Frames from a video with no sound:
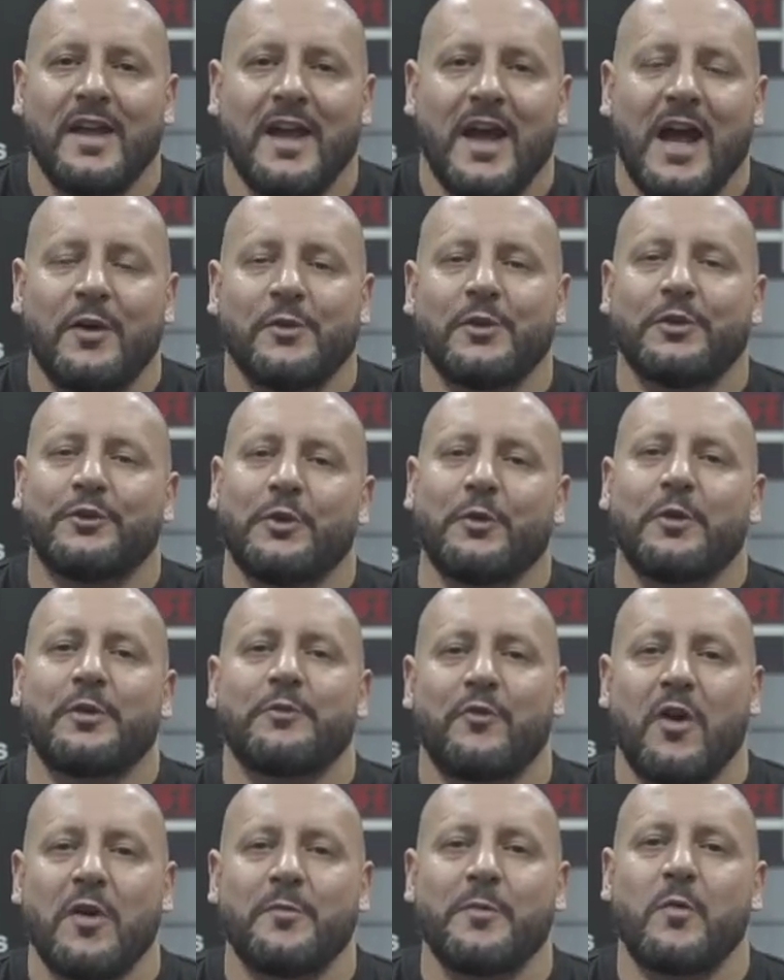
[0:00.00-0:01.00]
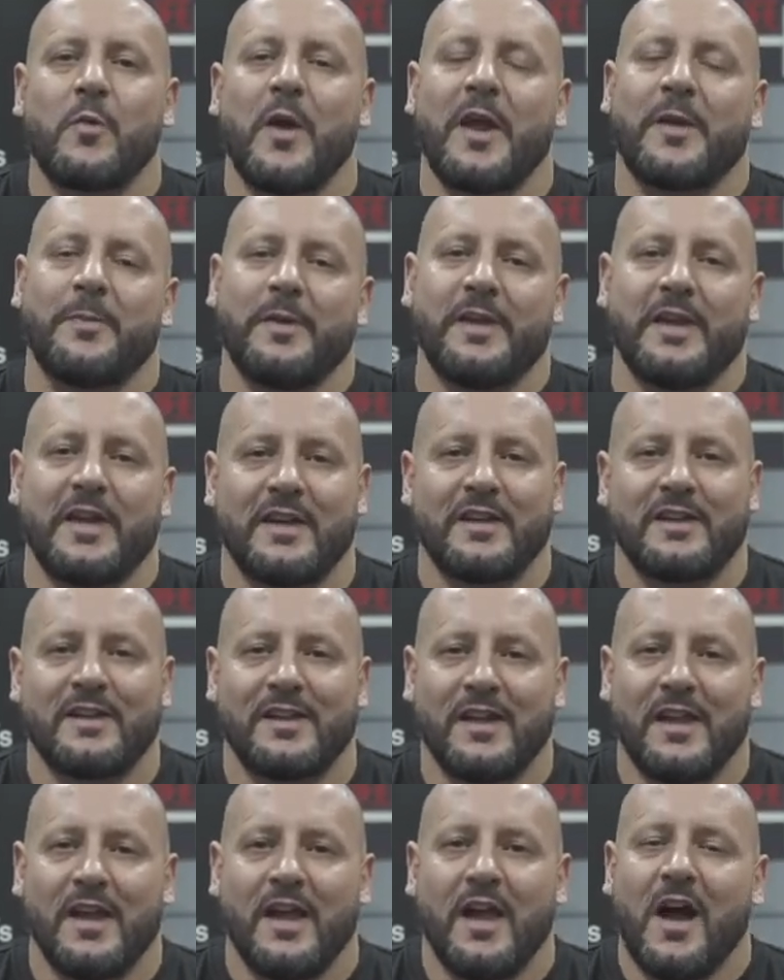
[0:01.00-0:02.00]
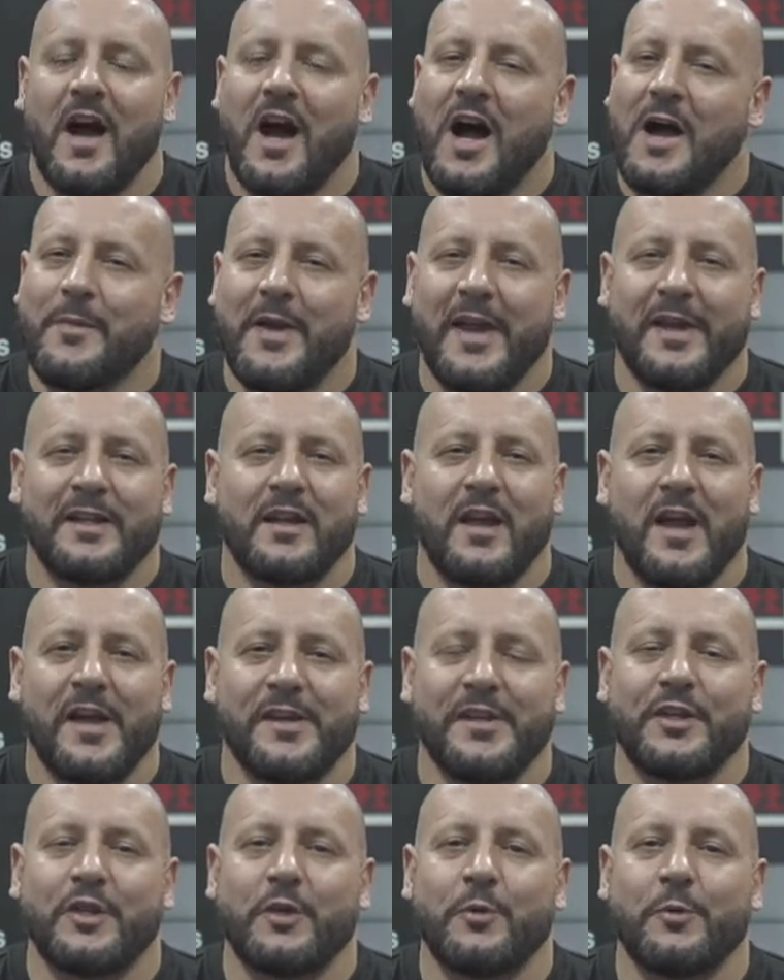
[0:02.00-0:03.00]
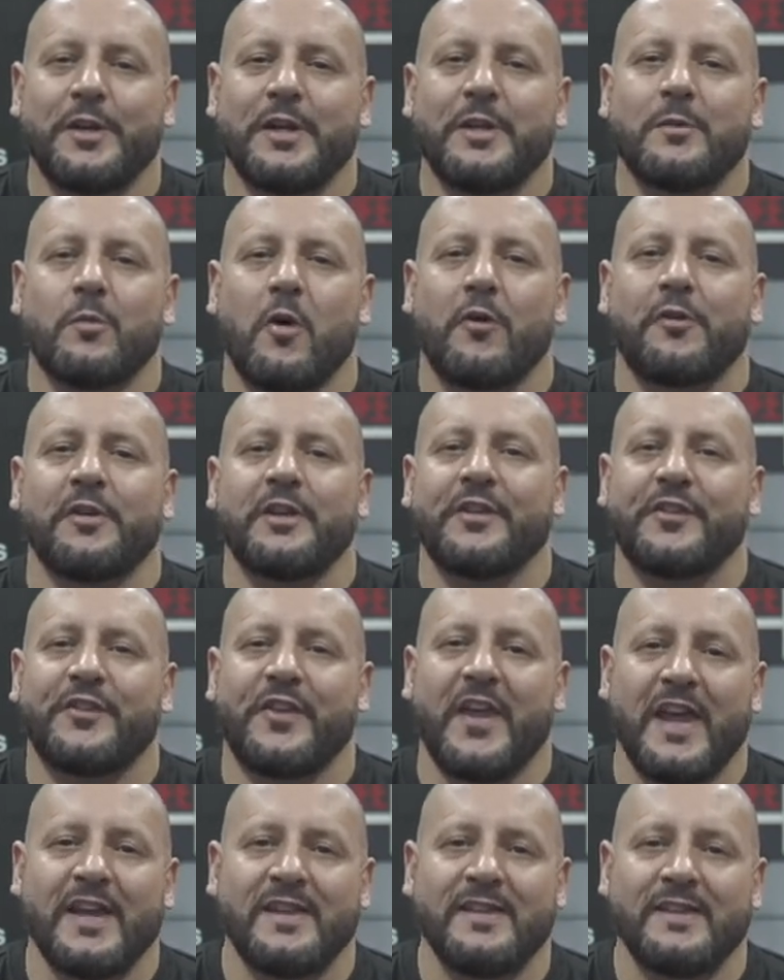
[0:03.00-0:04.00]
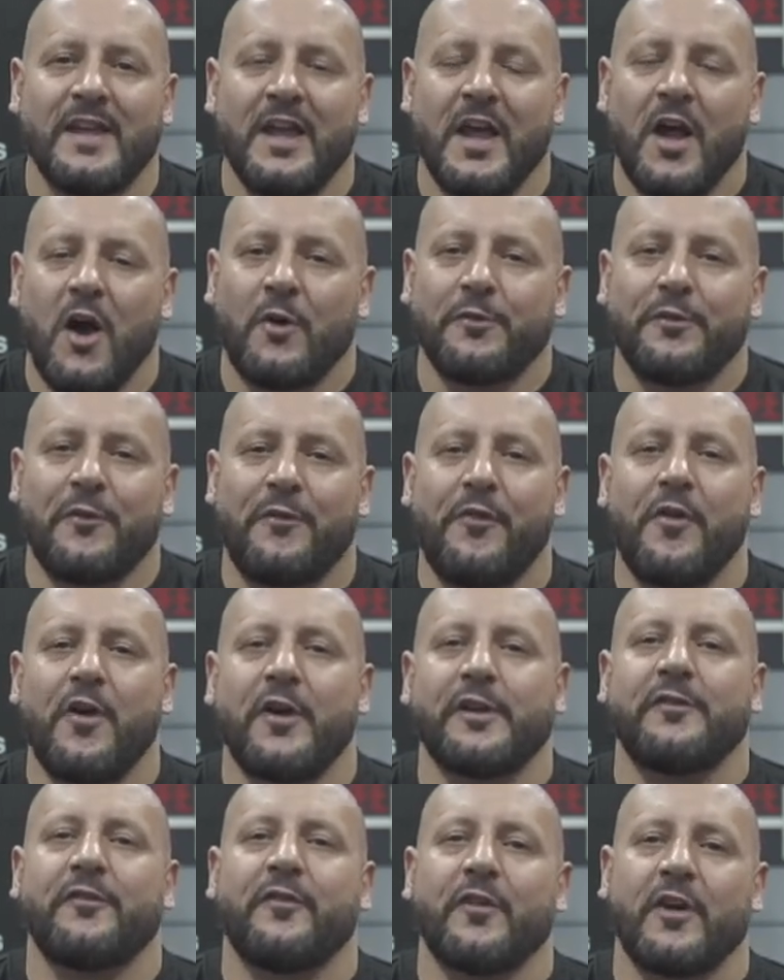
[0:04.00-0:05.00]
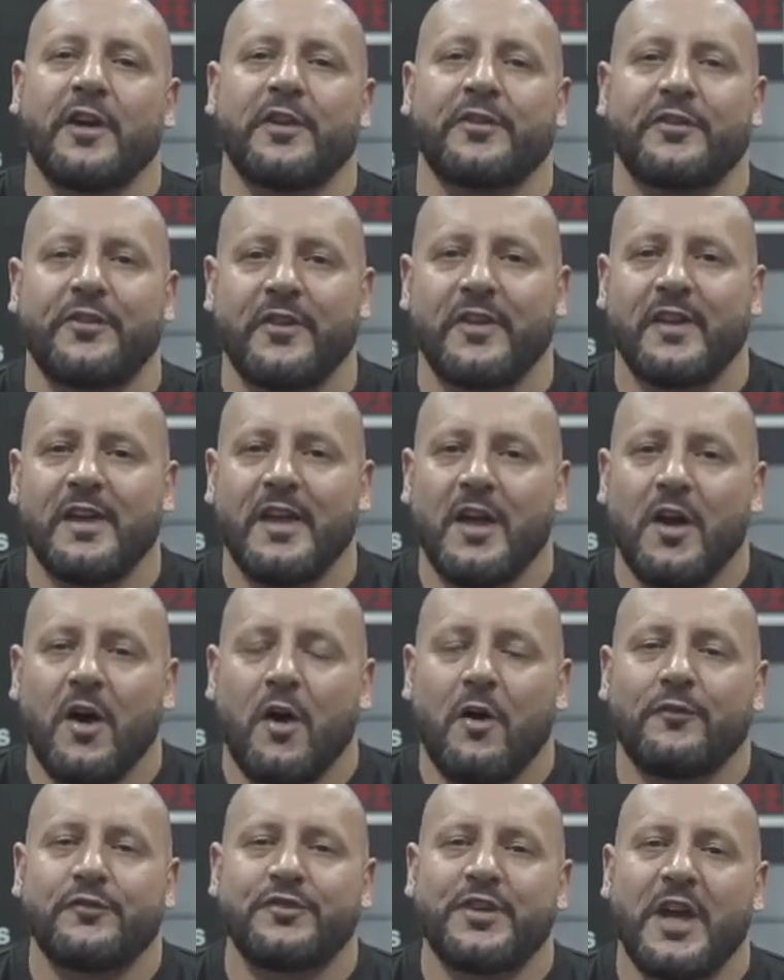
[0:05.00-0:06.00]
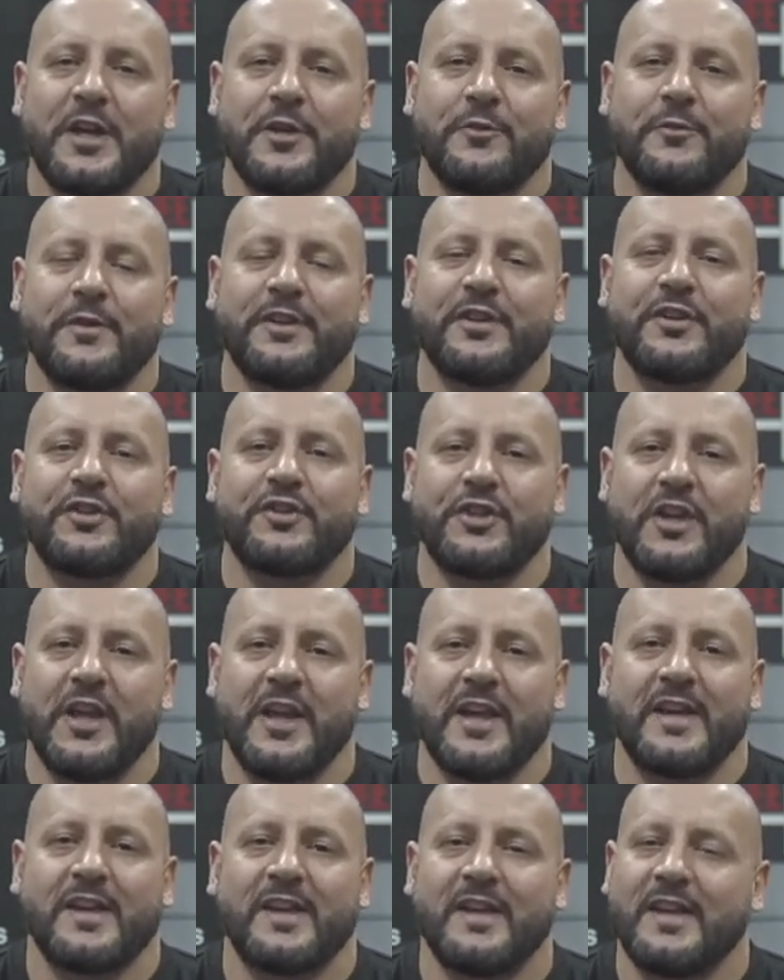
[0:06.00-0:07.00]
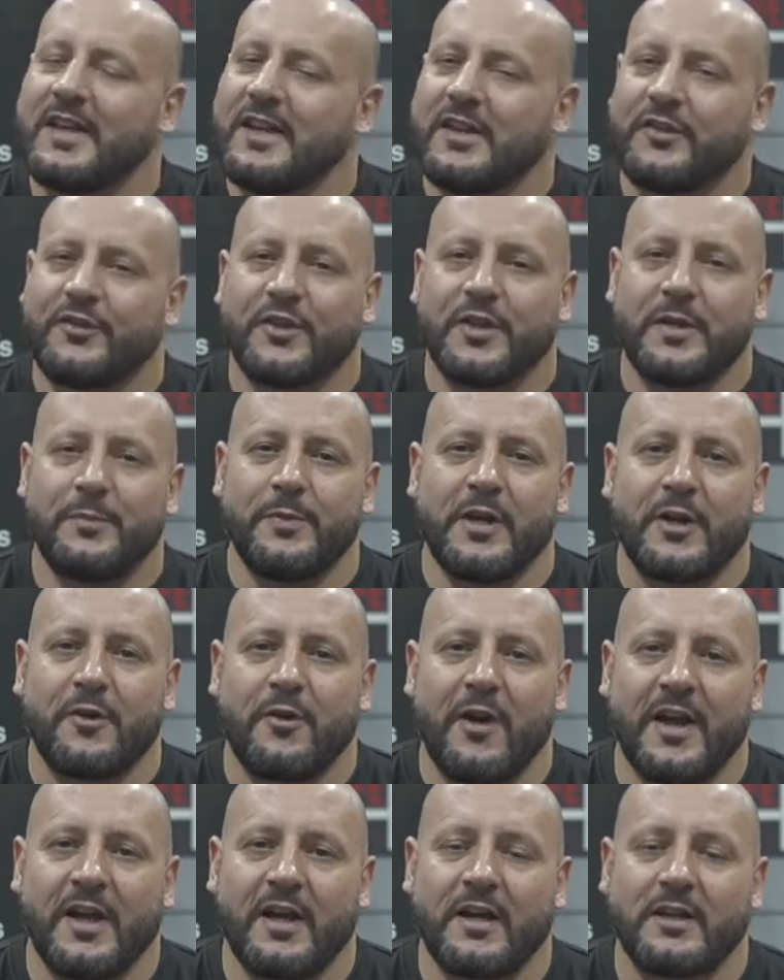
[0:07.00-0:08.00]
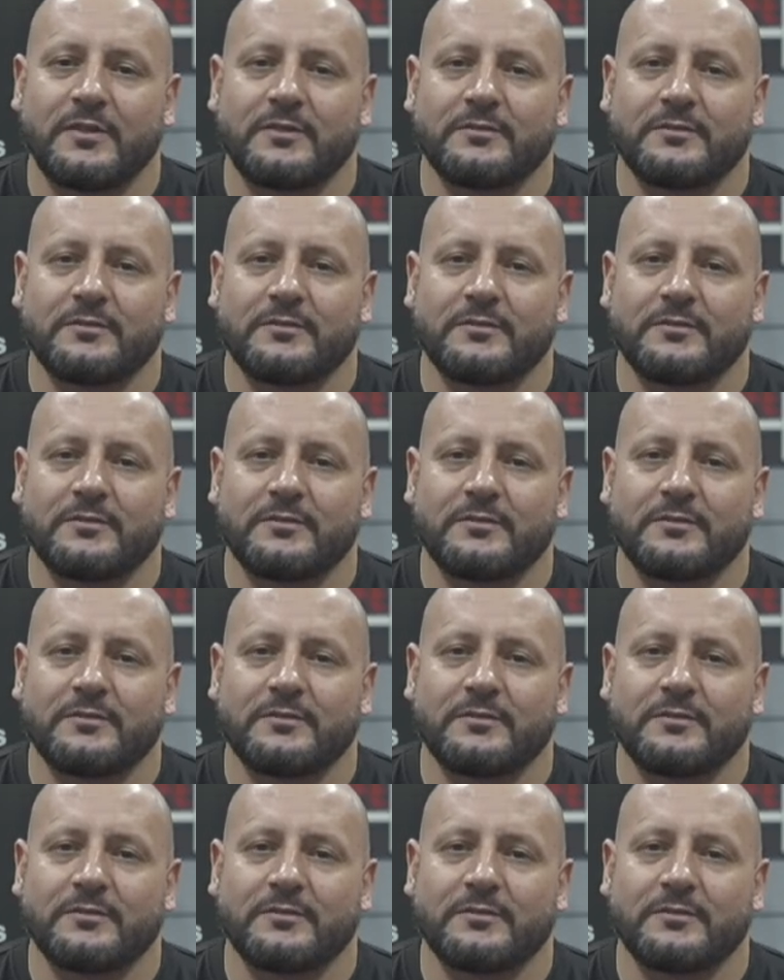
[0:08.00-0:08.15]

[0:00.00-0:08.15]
How you doing? Wehbe here. I'm headlining UAE Warriors 10 on the 31st of January this year. It's going to be a cracker.